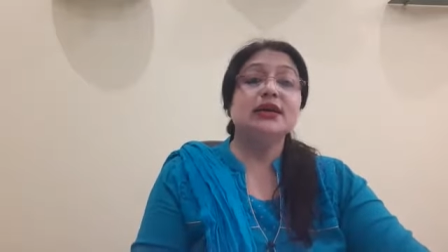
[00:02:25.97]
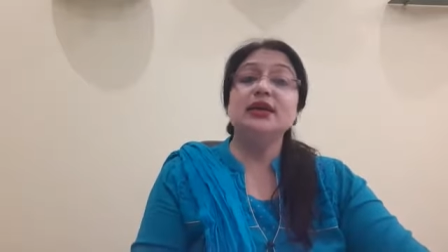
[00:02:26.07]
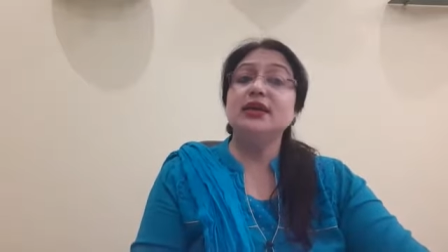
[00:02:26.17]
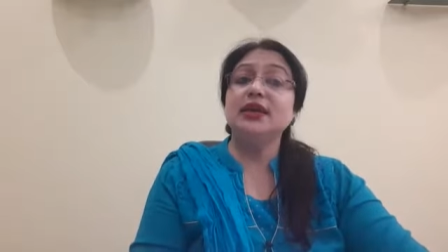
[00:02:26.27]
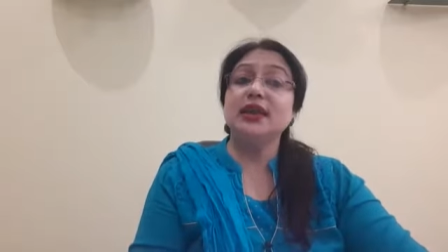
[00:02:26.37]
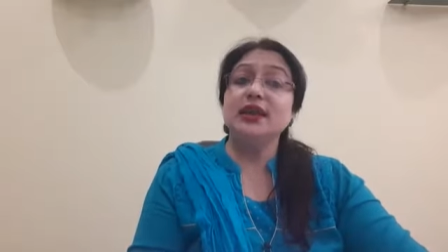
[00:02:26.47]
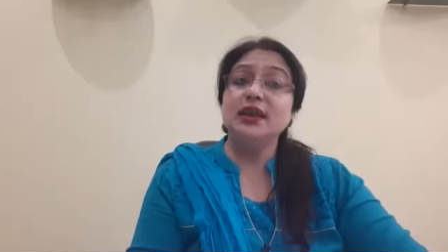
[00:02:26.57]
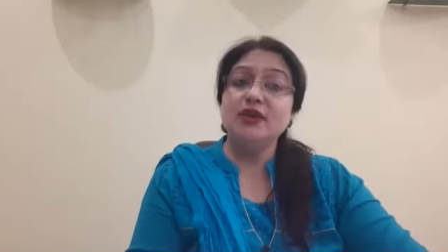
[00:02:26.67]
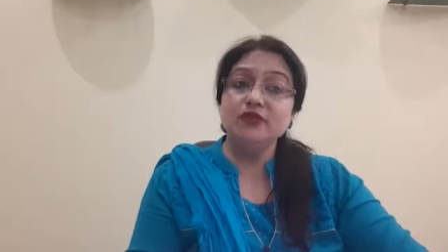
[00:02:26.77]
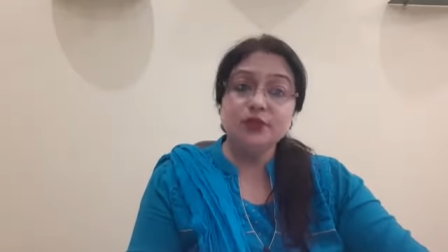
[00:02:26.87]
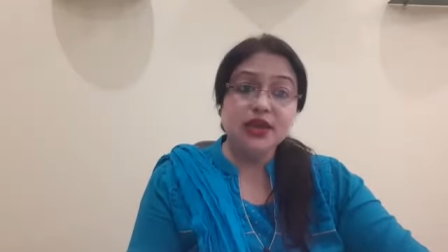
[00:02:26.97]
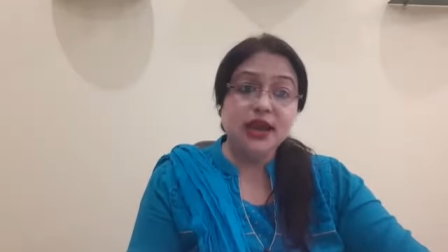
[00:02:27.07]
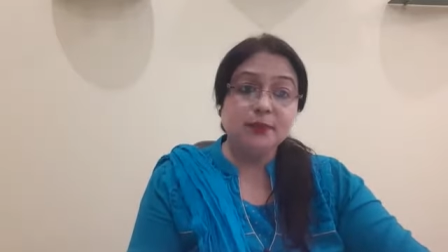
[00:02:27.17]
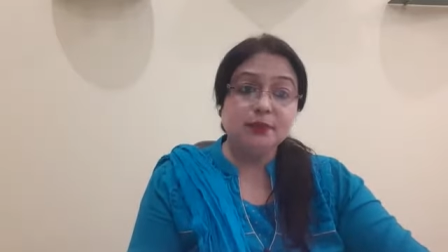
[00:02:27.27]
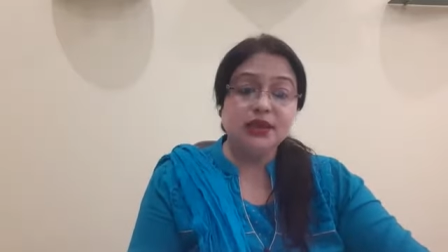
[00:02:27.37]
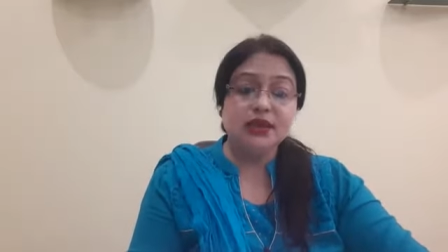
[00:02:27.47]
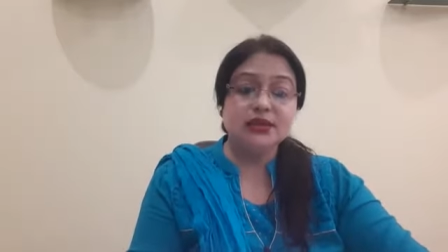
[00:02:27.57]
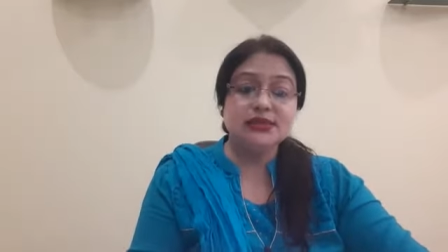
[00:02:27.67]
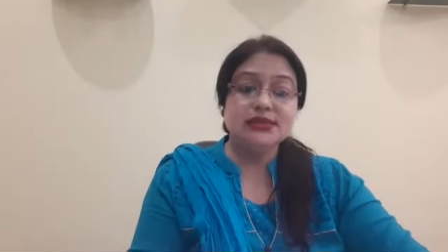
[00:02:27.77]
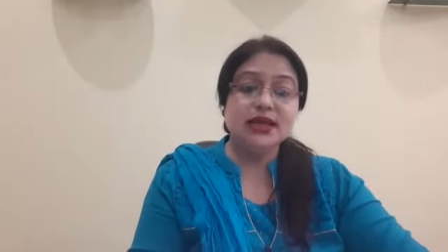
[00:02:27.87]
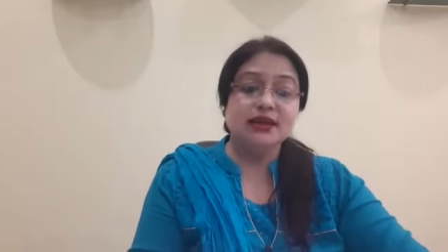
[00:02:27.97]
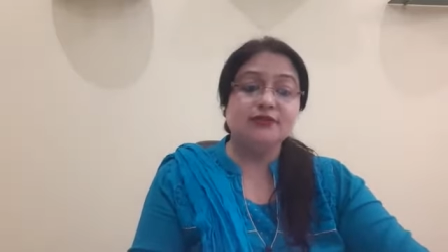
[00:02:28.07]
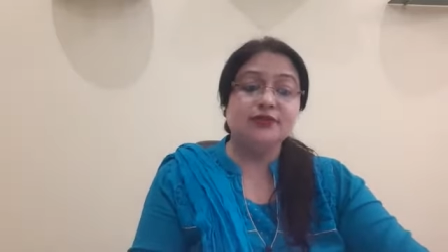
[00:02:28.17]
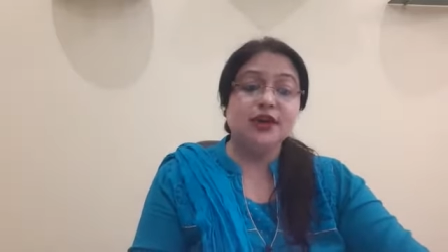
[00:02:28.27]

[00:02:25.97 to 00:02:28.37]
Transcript: he can never be happy in his life.